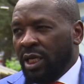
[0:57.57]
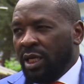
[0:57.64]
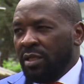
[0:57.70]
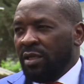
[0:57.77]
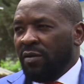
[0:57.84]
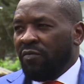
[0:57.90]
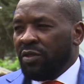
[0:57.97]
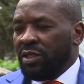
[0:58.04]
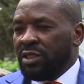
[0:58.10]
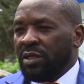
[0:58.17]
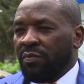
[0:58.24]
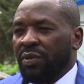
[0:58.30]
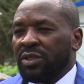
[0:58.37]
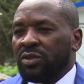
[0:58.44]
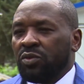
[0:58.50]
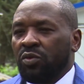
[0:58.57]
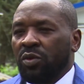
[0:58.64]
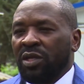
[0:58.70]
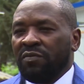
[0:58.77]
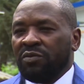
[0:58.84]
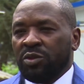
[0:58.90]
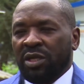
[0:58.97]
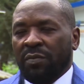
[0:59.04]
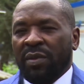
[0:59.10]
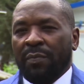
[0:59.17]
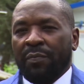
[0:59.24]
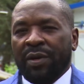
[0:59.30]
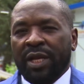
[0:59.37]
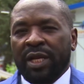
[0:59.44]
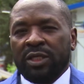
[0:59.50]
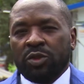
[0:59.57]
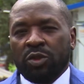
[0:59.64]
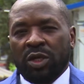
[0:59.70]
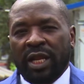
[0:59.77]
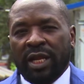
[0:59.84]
And therefore, this is a person who lives with some apprehension,